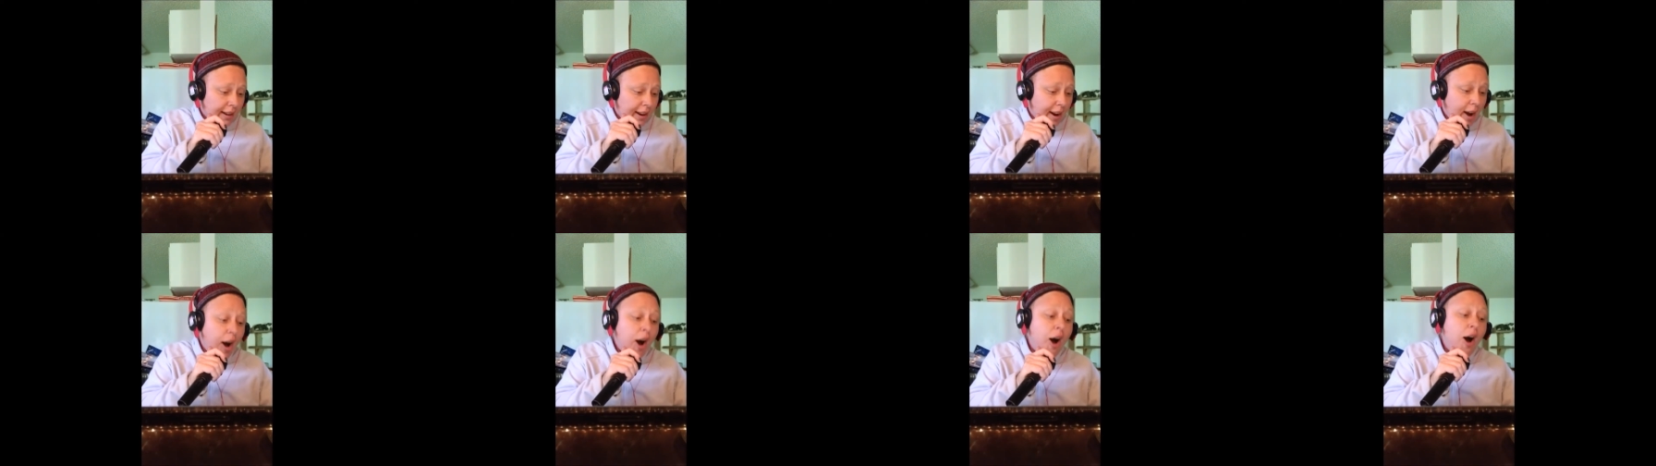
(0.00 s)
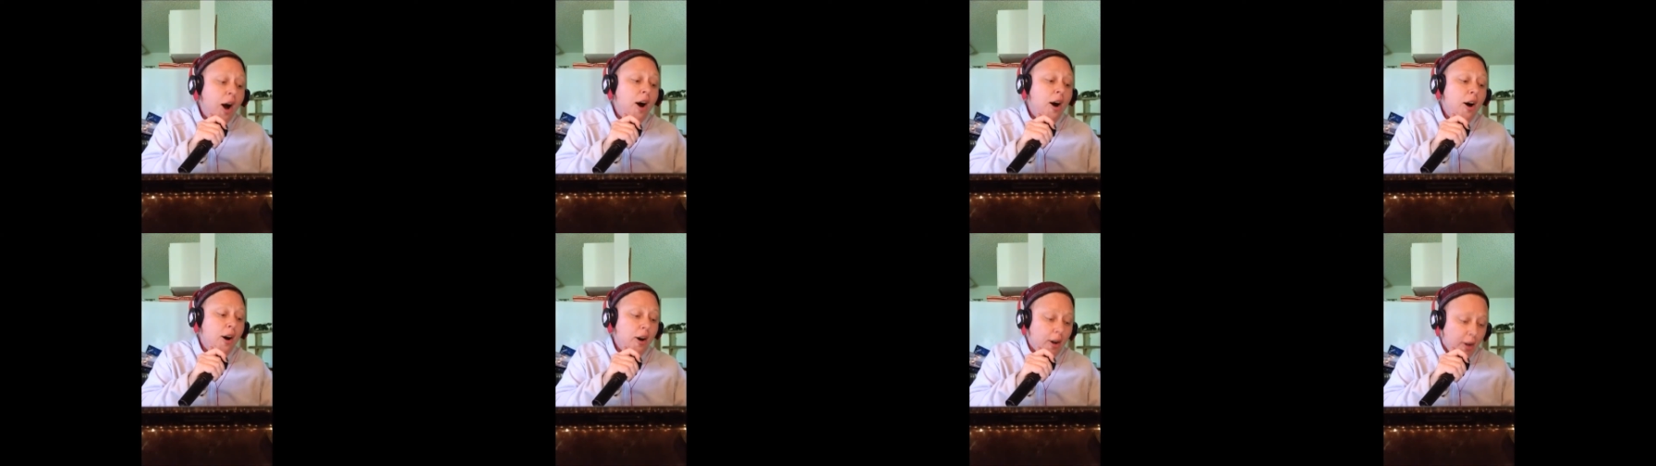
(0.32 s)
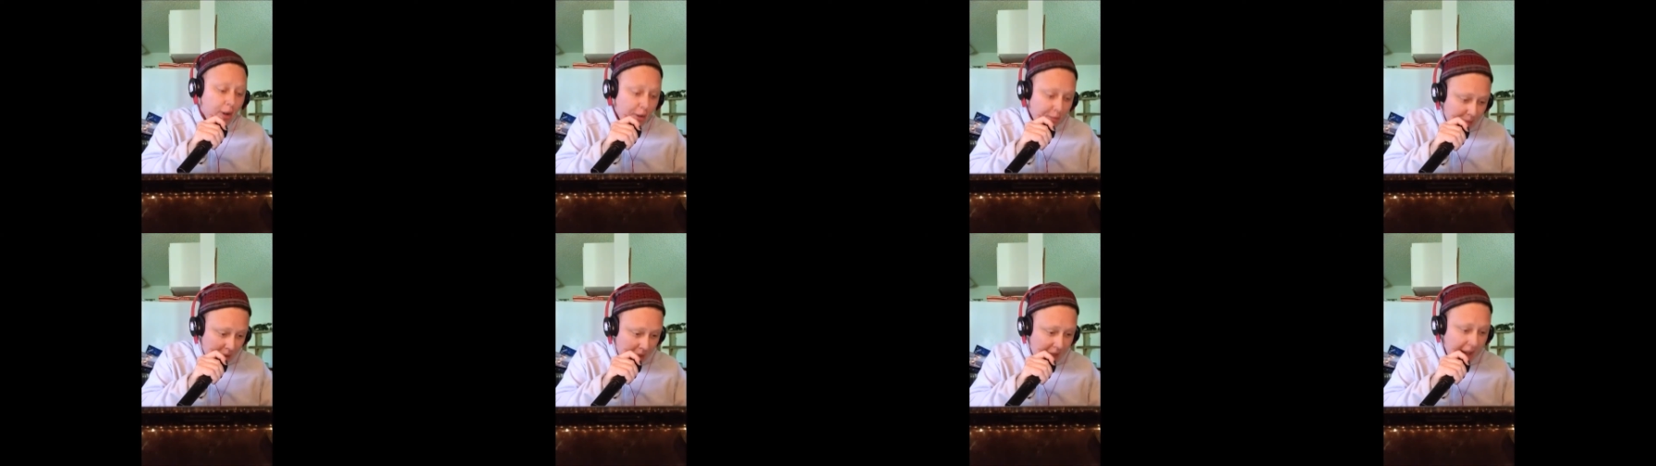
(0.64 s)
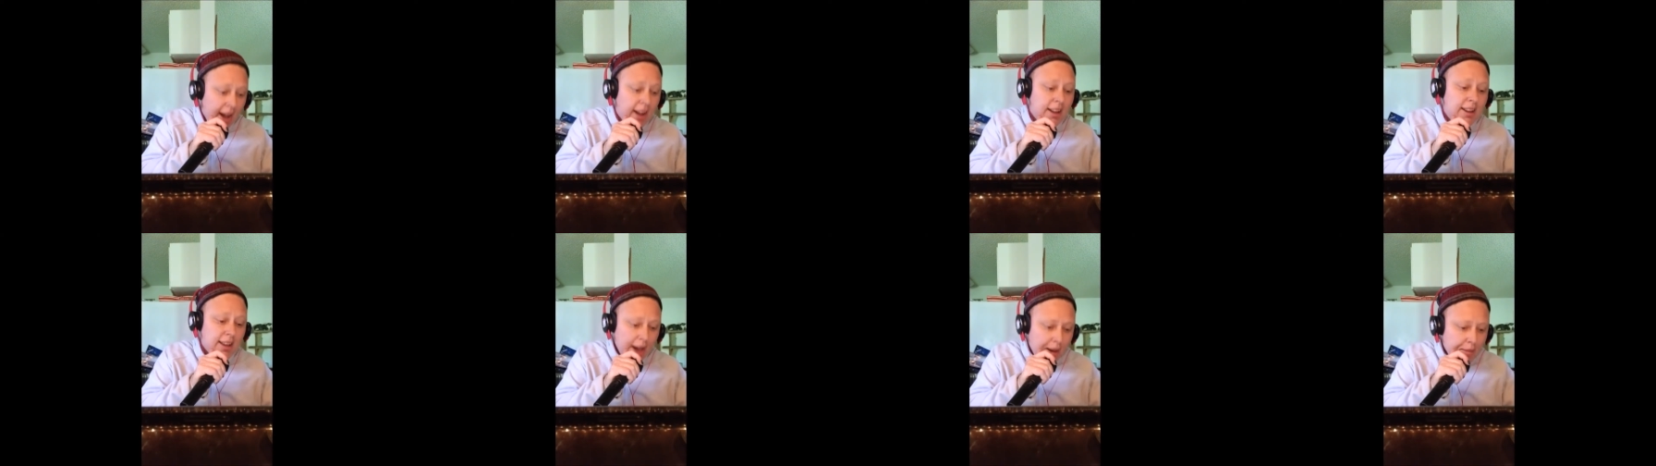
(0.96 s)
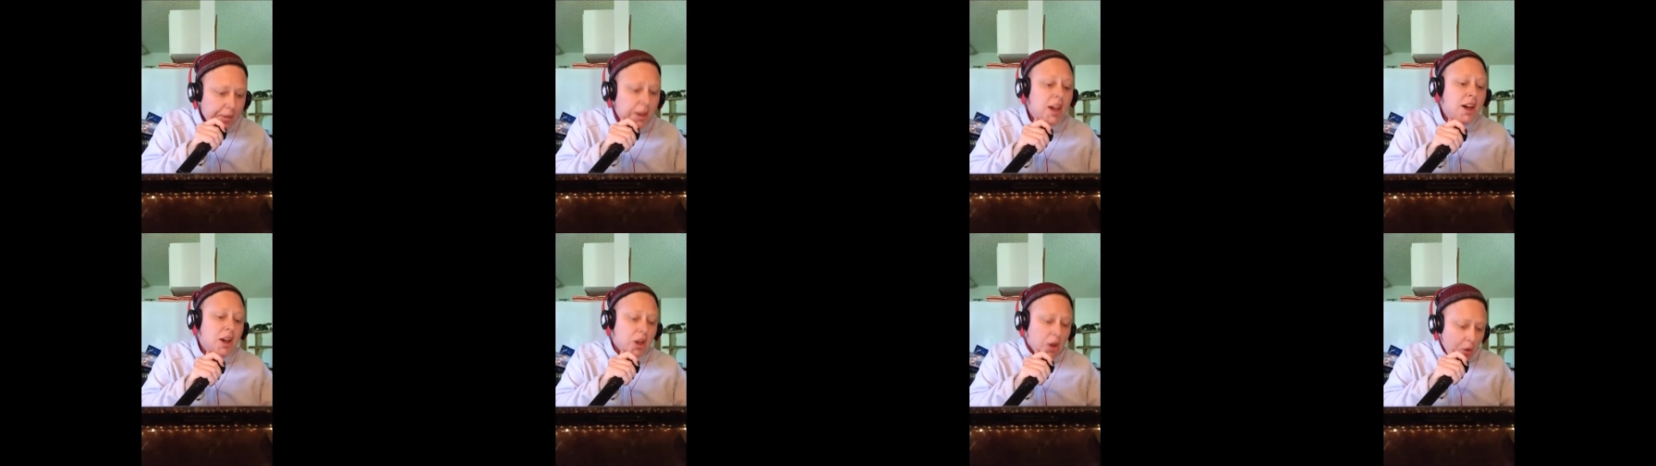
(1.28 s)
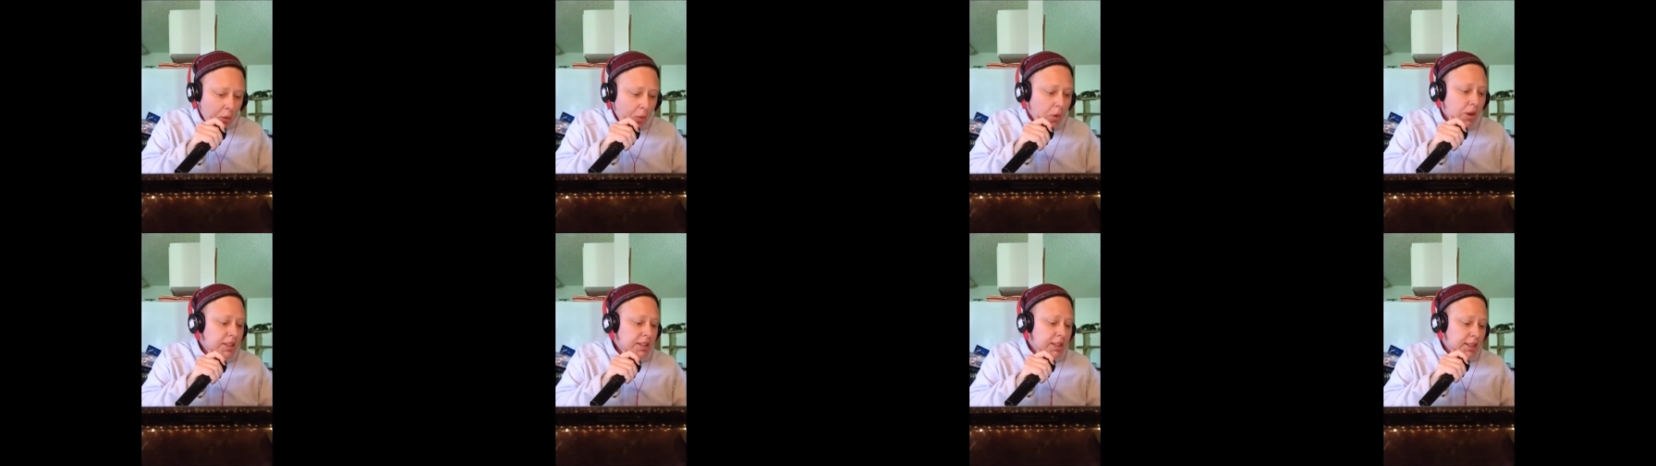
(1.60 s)
all back up
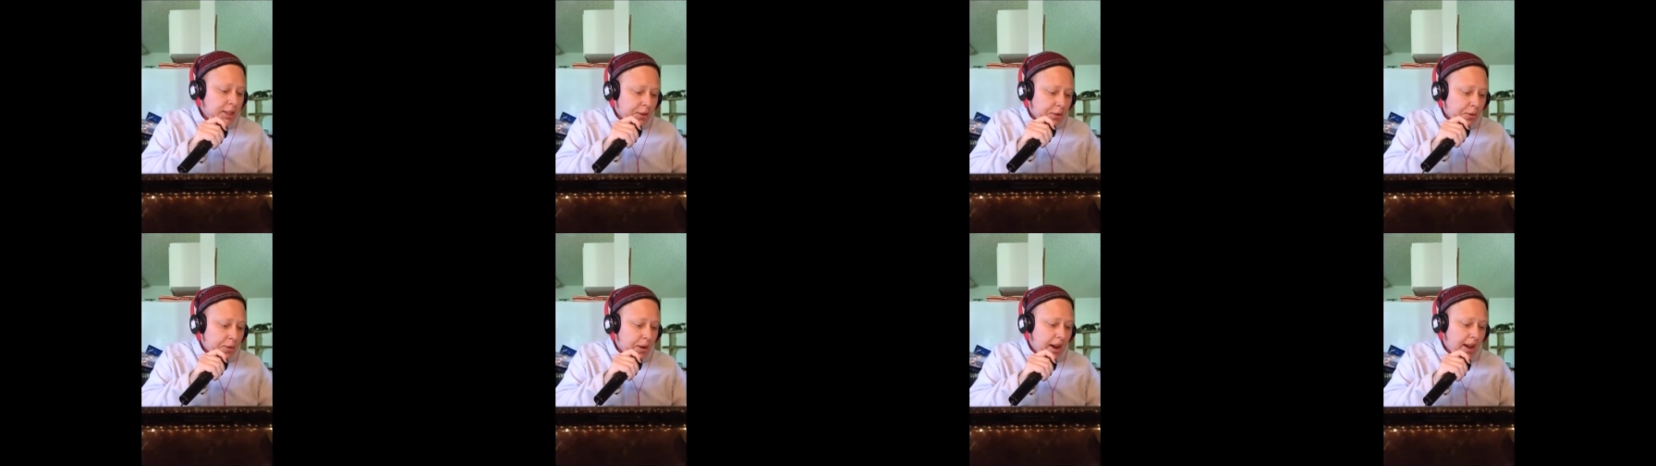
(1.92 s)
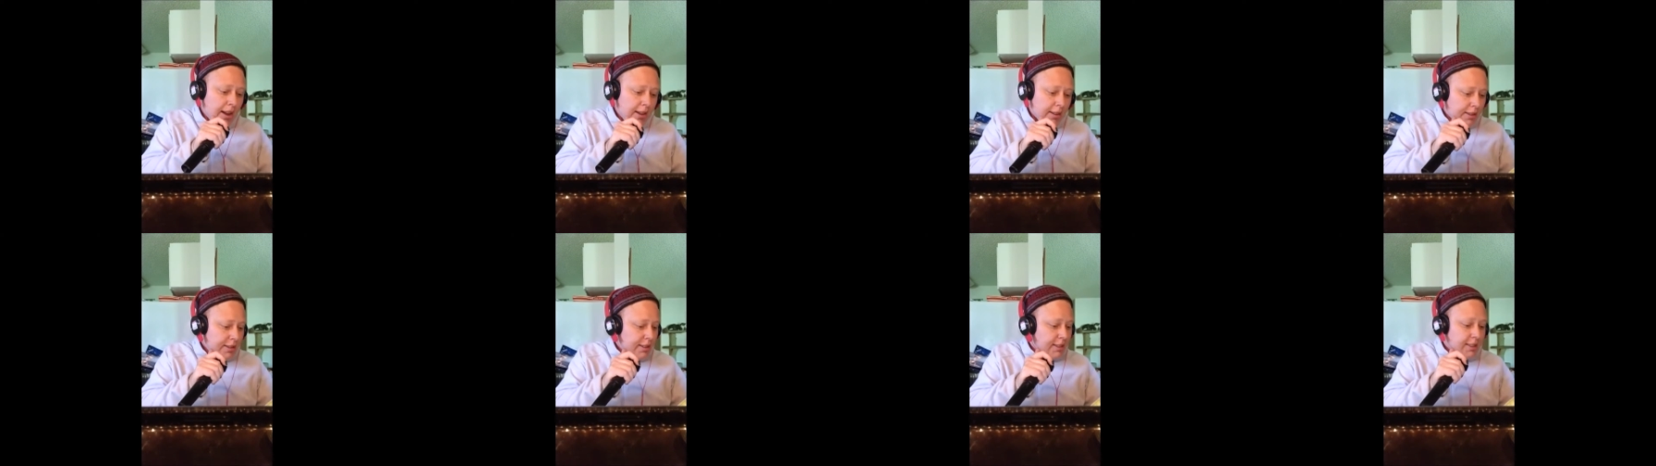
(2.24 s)
once in a while.